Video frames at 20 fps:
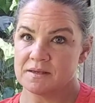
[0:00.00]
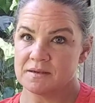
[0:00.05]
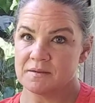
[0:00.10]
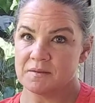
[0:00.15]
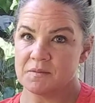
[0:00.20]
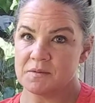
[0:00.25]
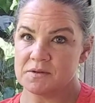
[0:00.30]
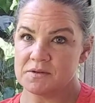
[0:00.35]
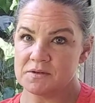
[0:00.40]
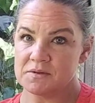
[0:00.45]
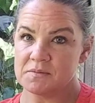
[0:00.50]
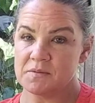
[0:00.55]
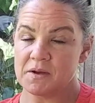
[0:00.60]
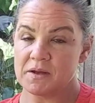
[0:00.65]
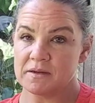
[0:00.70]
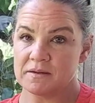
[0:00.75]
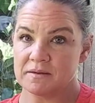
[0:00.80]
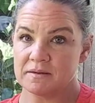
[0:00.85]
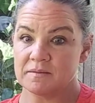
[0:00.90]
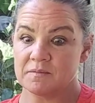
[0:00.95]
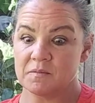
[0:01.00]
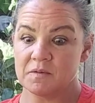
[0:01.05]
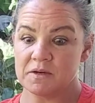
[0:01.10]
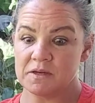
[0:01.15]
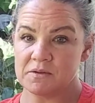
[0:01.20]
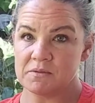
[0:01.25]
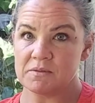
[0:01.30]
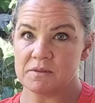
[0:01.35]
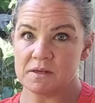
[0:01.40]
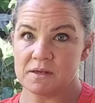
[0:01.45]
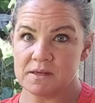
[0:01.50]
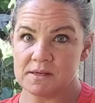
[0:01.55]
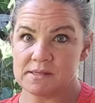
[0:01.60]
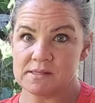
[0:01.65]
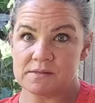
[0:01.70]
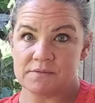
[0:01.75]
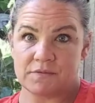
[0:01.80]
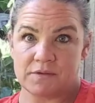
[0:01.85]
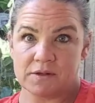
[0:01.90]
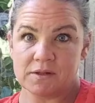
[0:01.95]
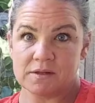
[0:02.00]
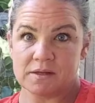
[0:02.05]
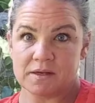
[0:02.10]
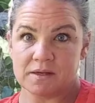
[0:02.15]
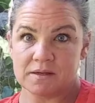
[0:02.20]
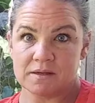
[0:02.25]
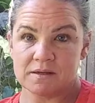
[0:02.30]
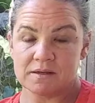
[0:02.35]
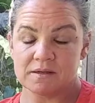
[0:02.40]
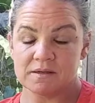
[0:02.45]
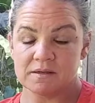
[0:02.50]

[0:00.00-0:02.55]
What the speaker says: I wonder what do you think he's feeling?